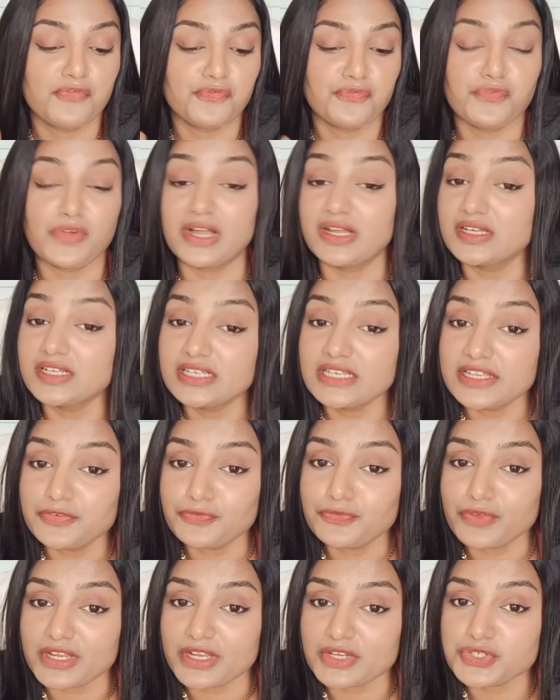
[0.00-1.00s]
fungal
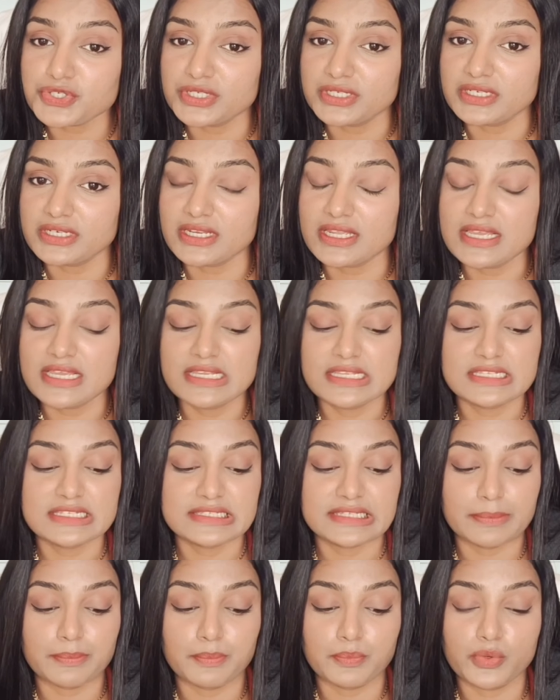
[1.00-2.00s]
infection,
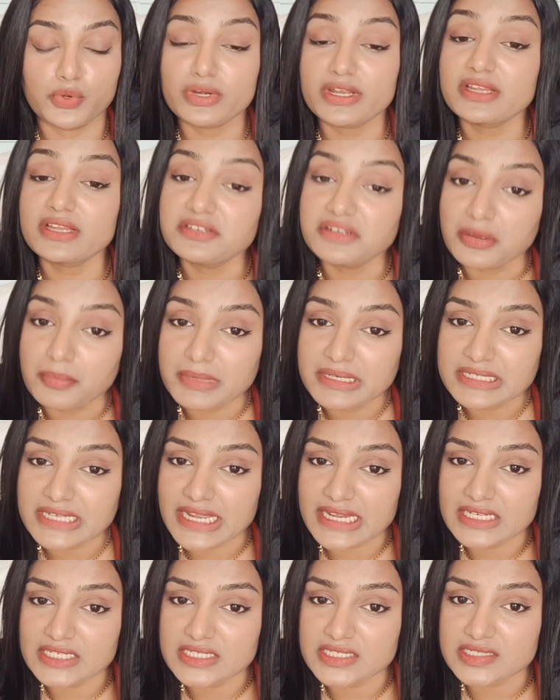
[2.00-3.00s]
seborrheic
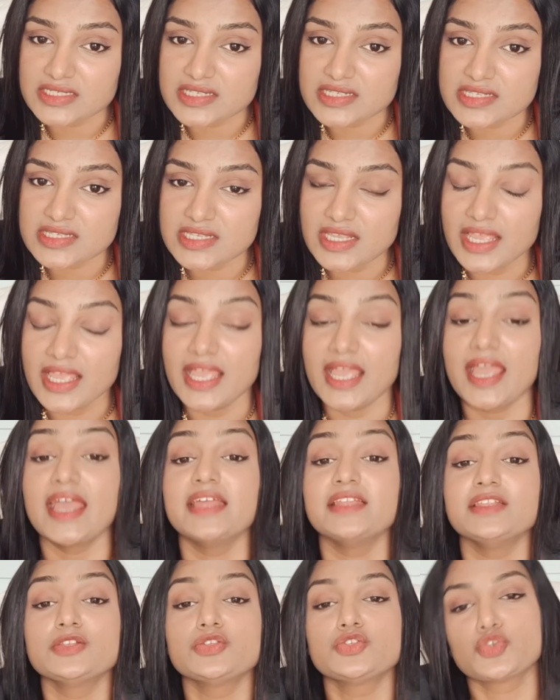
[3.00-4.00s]
dermatitis,
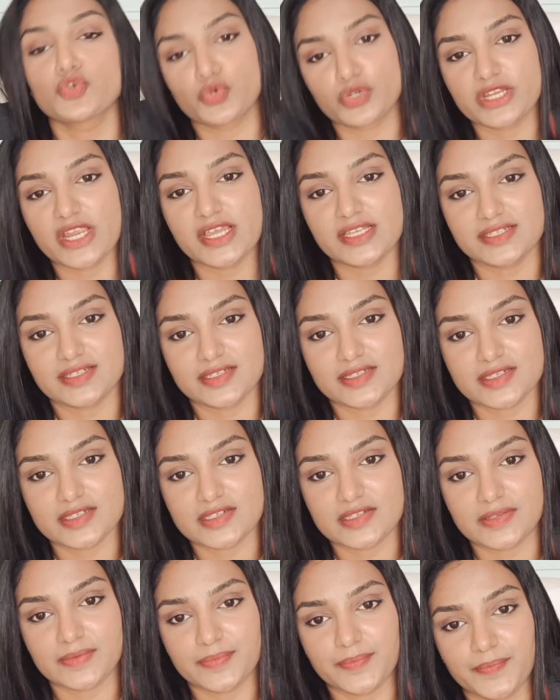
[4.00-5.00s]
and
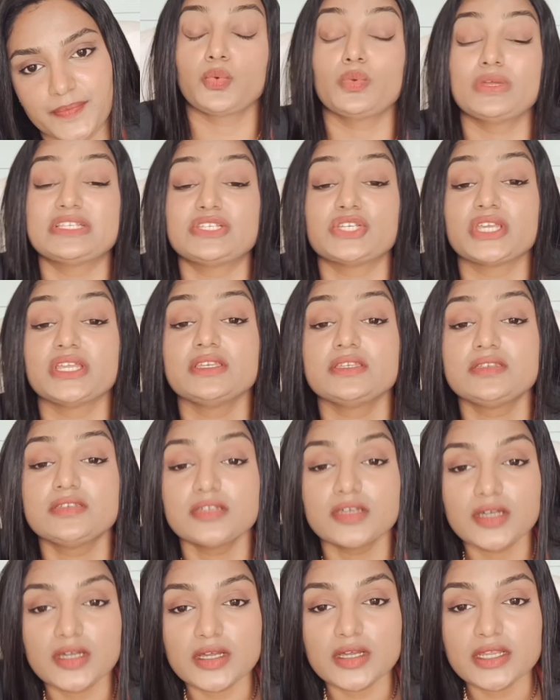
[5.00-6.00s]
psoriasis, which in
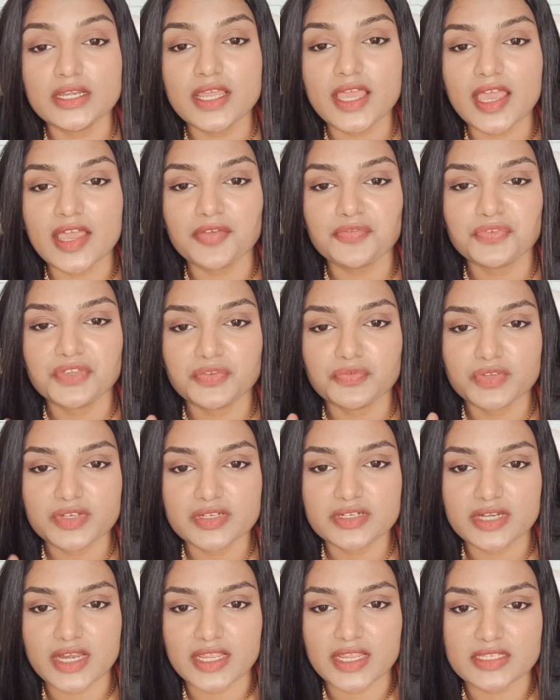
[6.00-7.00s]
turn have
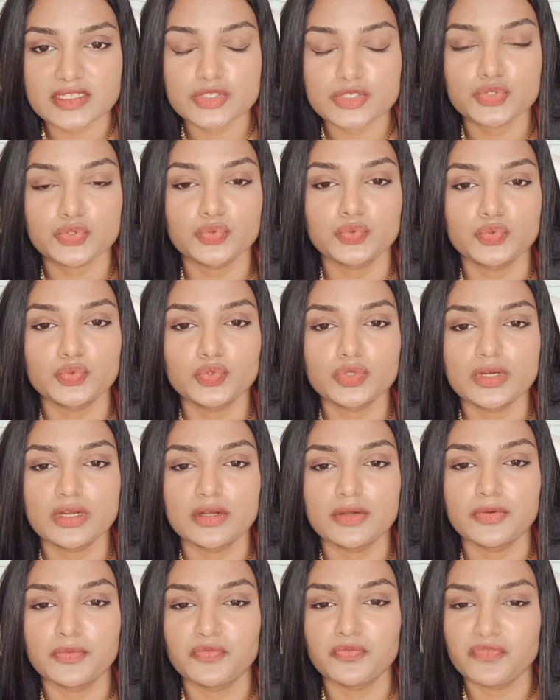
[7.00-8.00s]
given rise to
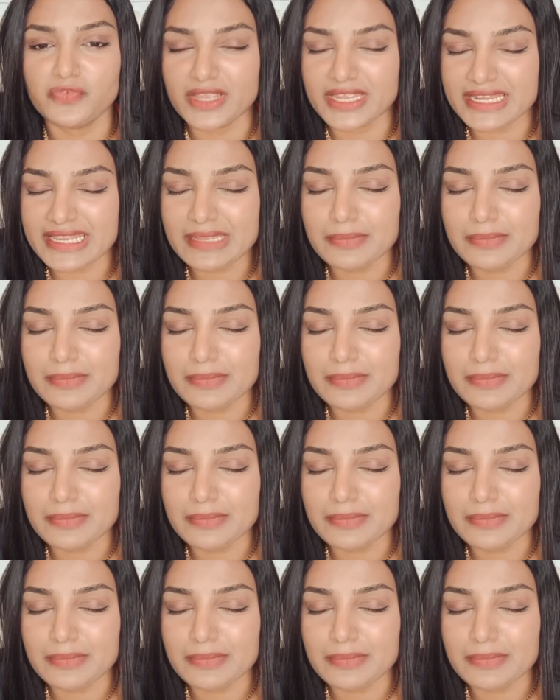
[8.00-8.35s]
a very